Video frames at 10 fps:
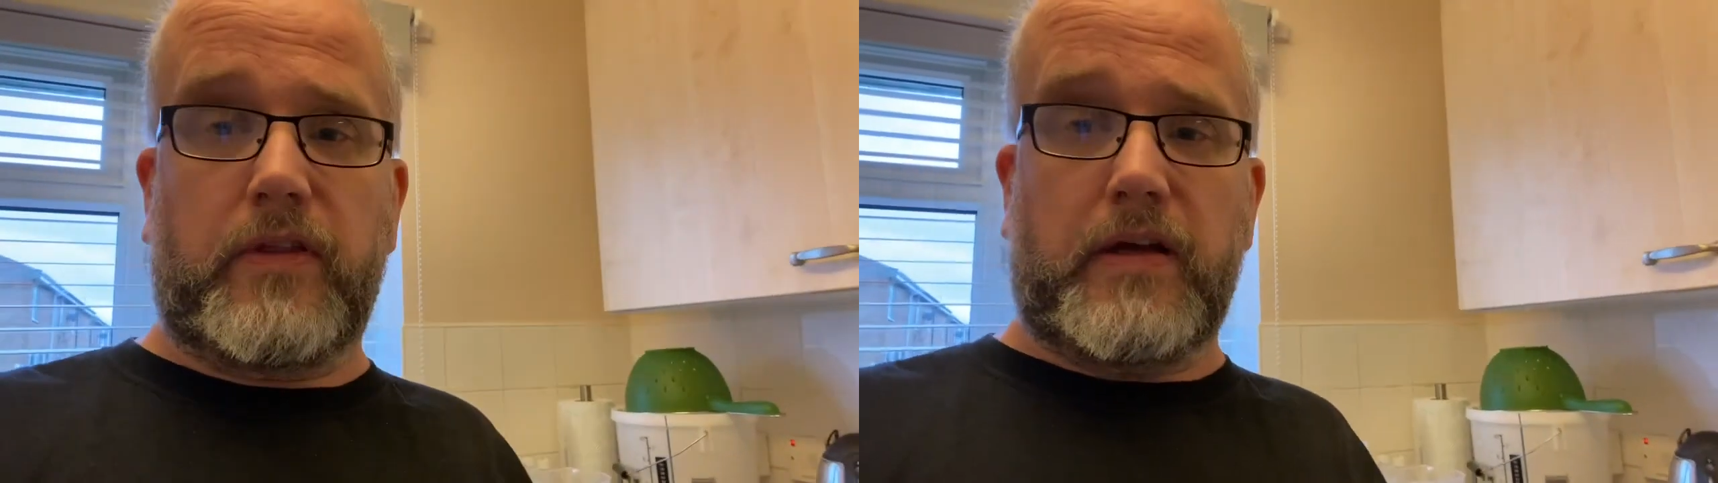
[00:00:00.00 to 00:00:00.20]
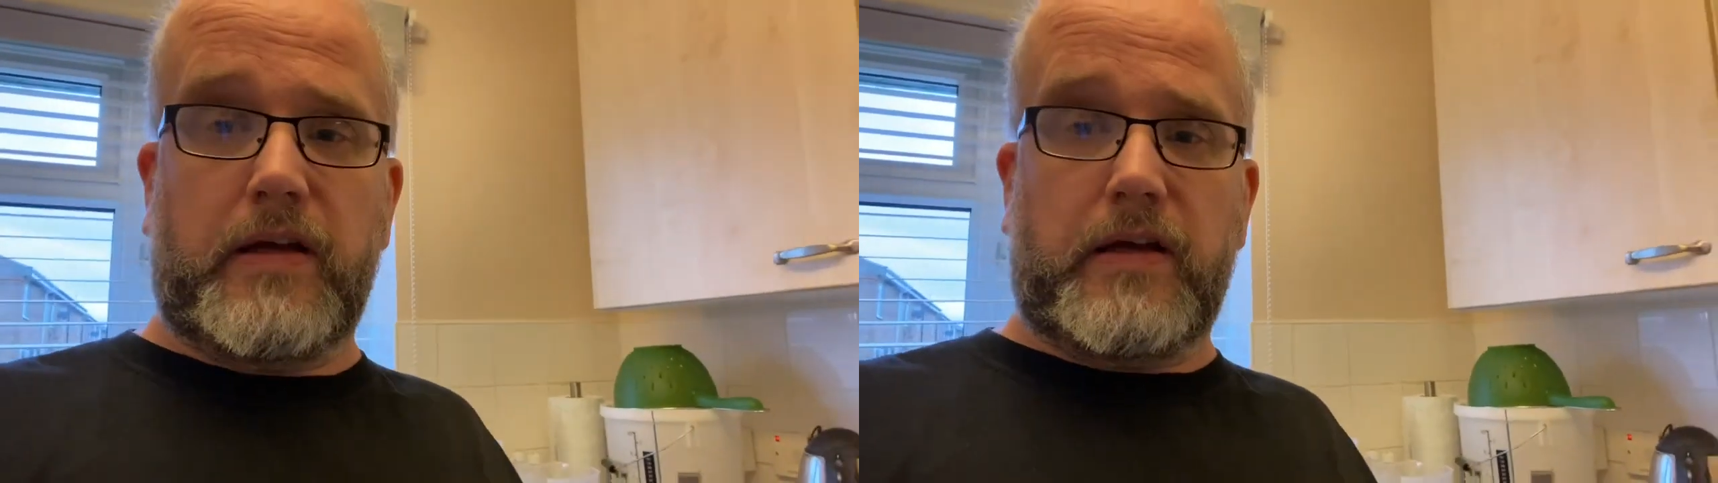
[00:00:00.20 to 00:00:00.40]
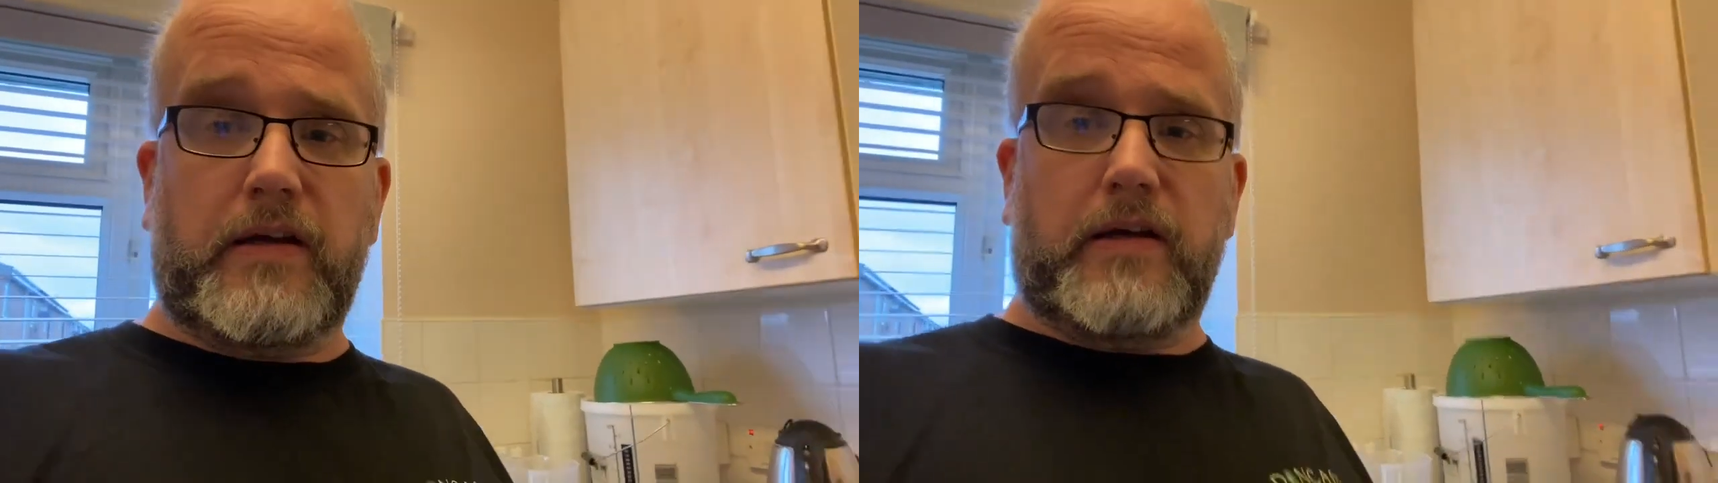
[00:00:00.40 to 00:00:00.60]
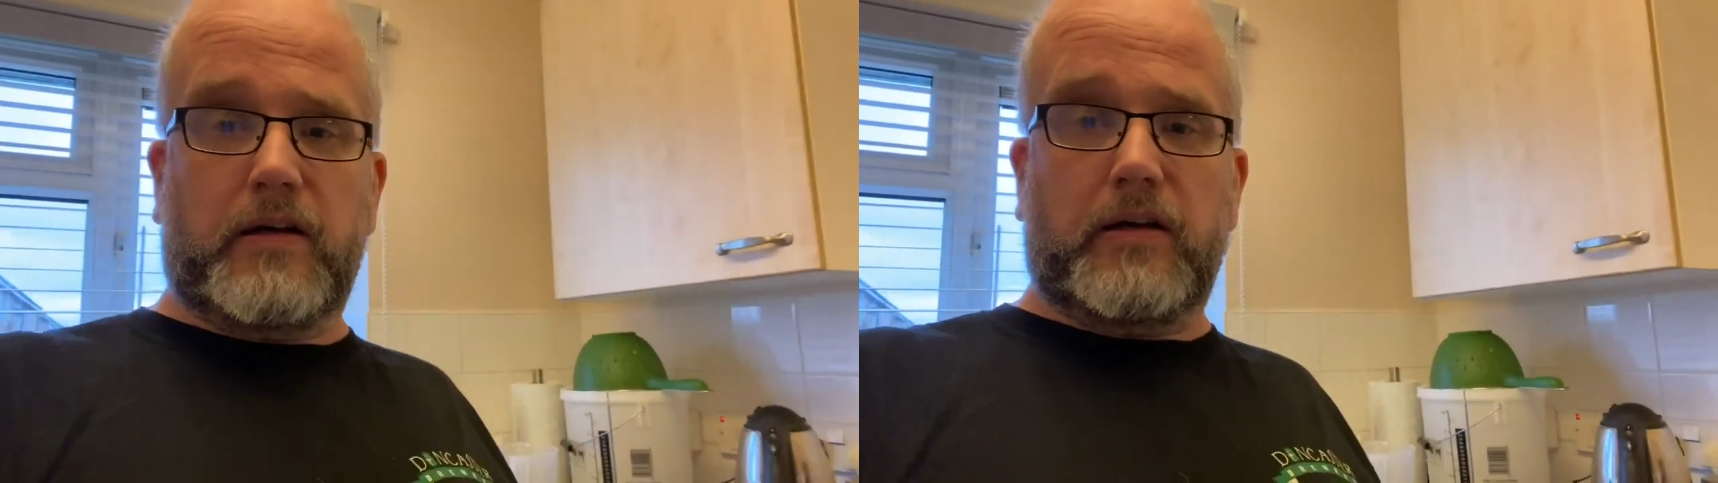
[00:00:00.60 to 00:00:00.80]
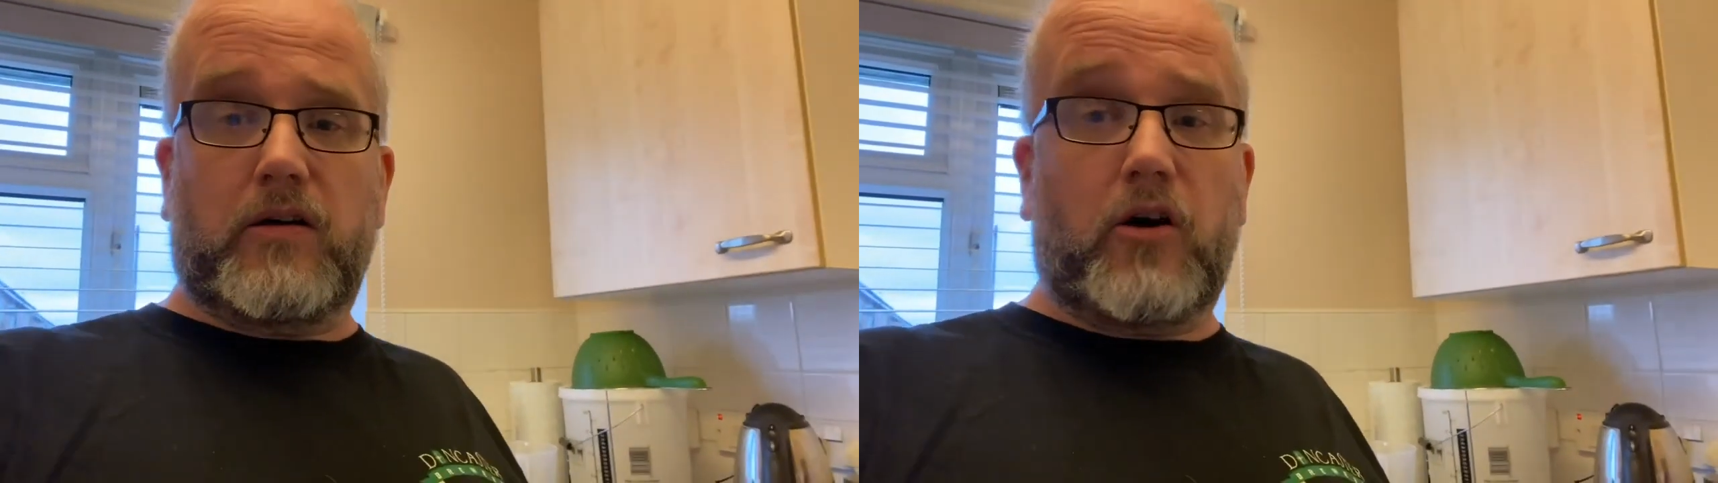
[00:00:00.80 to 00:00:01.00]
the
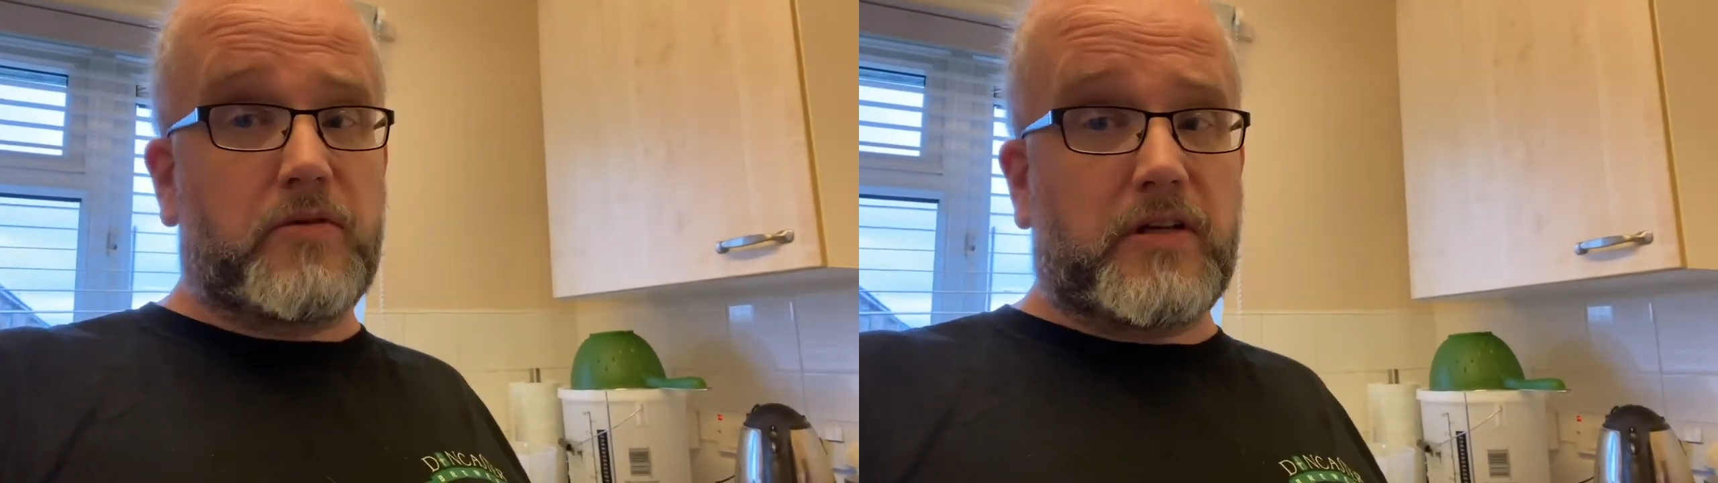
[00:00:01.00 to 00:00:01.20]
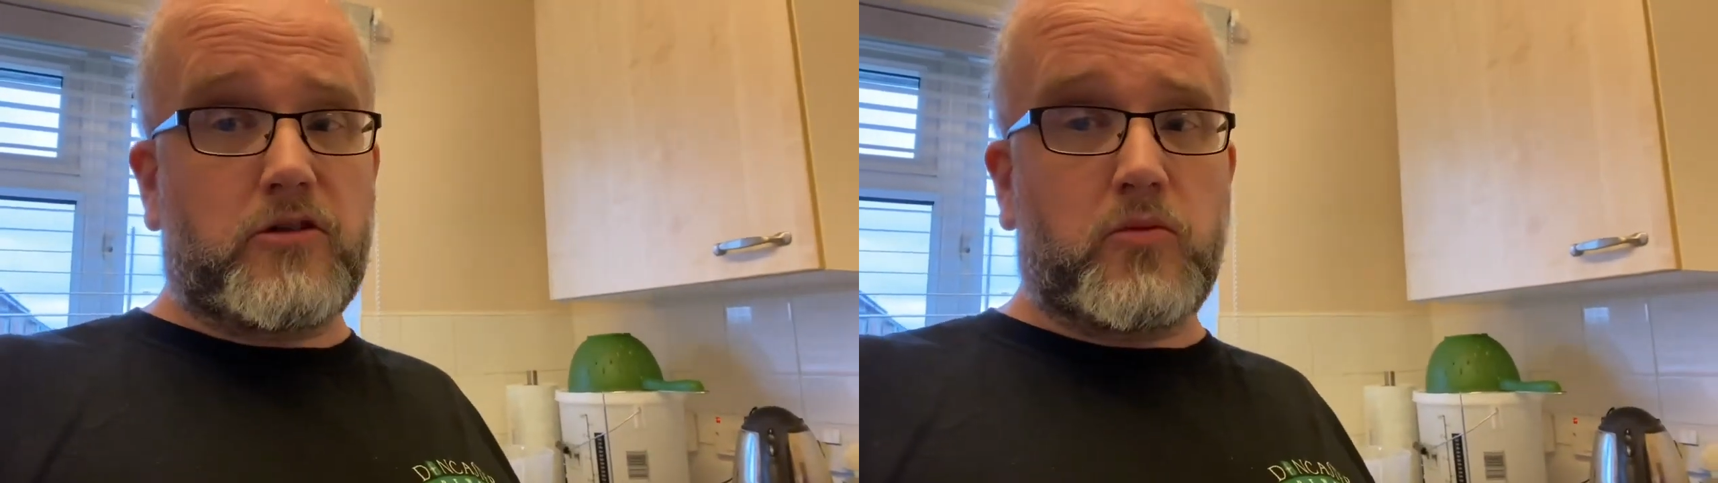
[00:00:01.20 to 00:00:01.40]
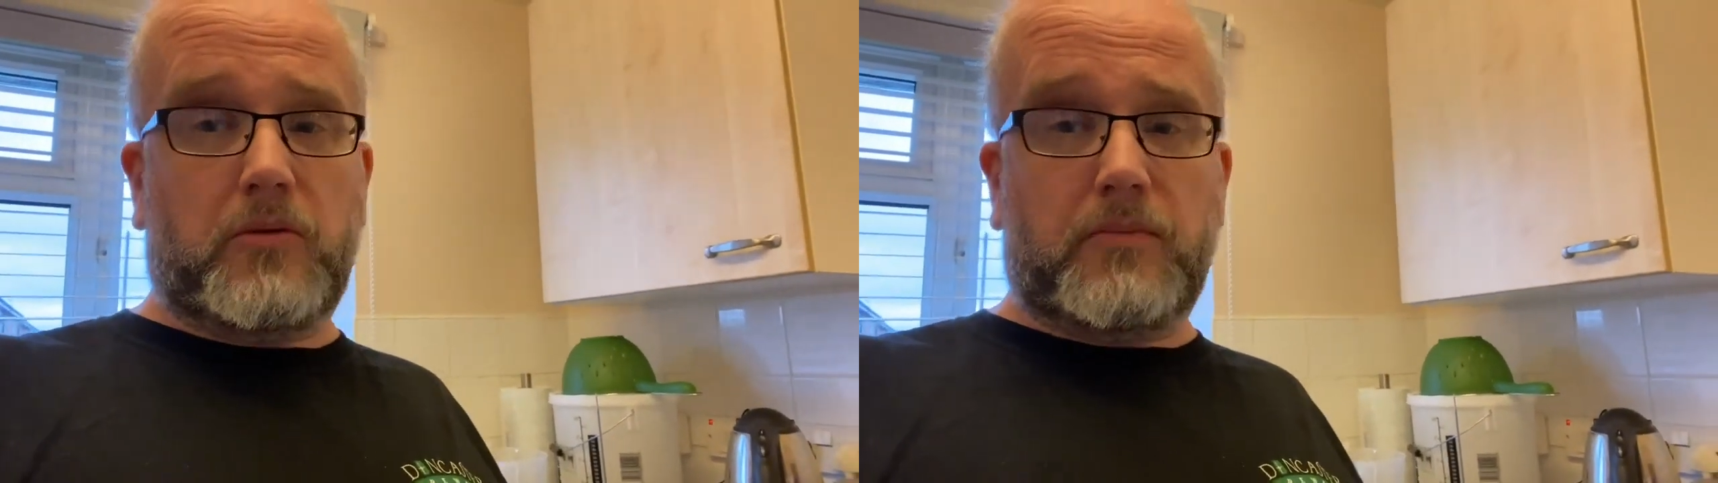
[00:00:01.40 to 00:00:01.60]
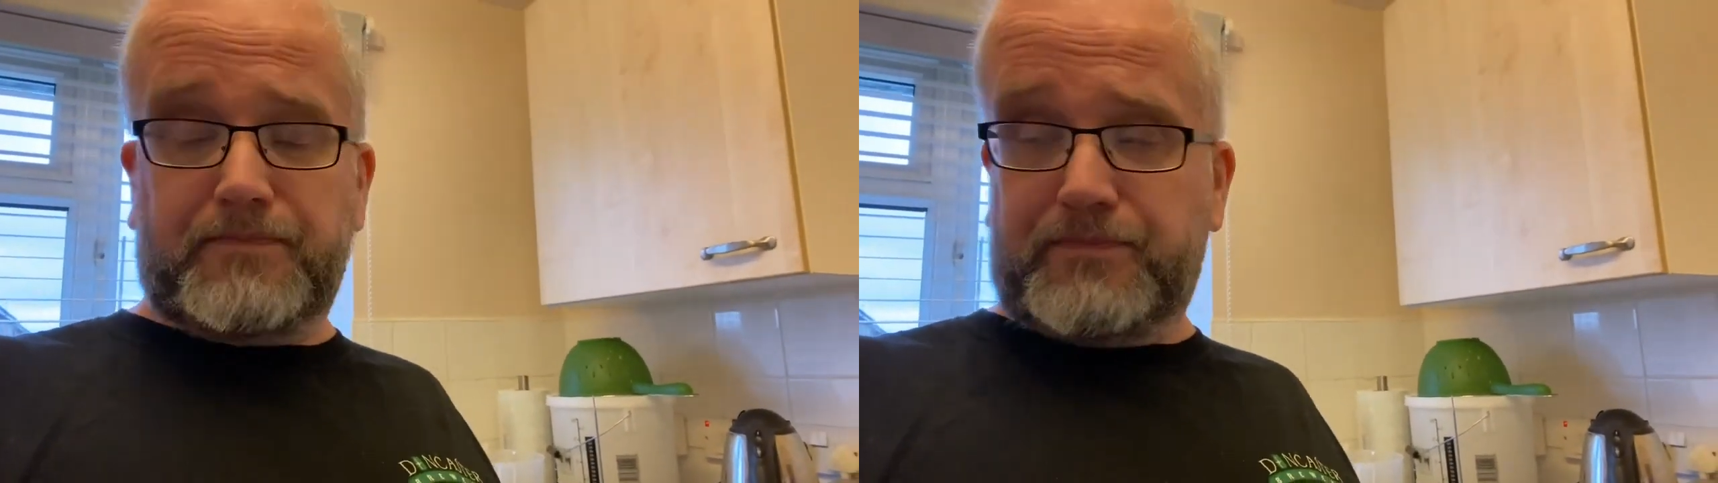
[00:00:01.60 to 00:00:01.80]
hop schedule.